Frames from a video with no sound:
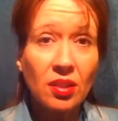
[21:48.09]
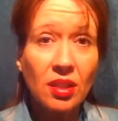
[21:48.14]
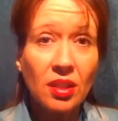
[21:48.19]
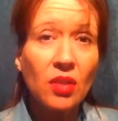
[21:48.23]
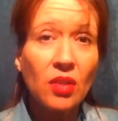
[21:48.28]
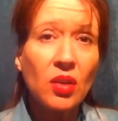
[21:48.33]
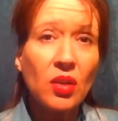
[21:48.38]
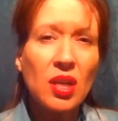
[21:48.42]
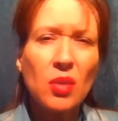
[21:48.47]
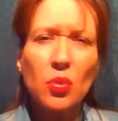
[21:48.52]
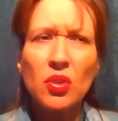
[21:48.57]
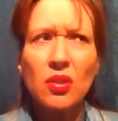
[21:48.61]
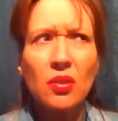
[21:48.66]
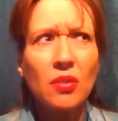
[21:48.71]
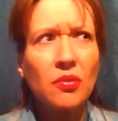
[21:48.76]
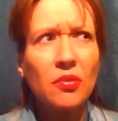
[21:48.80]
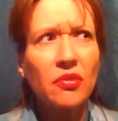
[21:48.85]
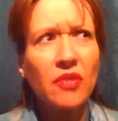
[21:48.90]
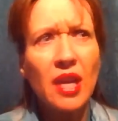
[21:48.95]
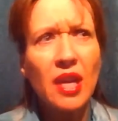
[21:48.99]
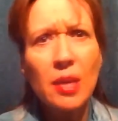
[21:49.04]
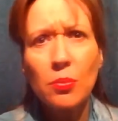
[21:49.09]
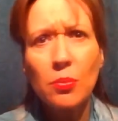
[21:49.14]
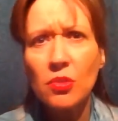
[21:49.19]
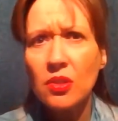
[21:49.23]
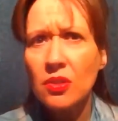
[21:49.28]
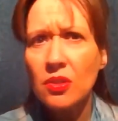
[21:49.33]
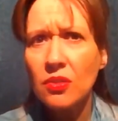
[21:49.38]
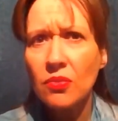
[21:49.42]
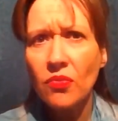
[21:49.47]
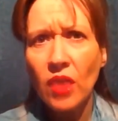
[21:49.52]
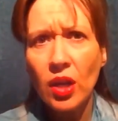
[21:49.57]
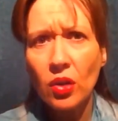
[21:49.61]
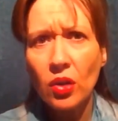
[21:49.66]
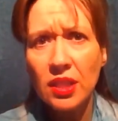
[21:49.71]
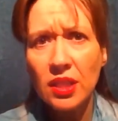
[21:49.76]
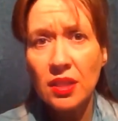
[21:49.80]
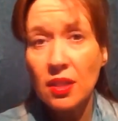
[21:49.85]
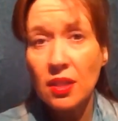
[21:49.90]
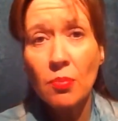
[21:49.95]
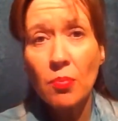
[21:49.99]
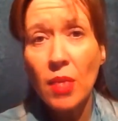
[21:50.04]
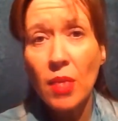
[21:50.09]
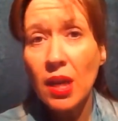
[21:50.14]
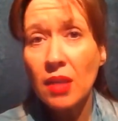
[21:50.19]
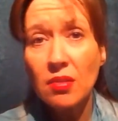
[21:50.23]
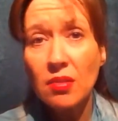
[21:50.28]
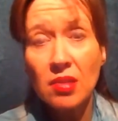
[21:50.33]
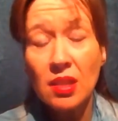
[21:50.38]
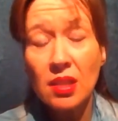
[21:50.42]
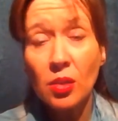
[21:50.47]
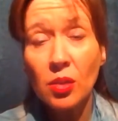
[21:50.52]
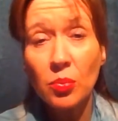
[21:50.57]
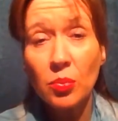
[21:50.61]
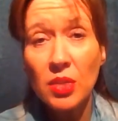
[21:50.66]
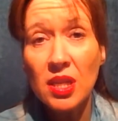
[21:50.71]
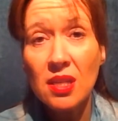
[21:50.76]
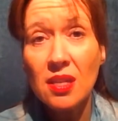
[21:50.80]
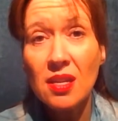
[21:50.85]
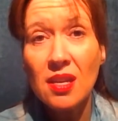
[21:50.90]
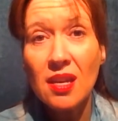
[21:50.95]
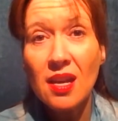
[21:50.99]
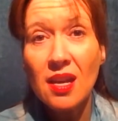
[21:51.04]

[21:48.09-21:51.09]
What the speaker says: He was a famous violinist, may still be.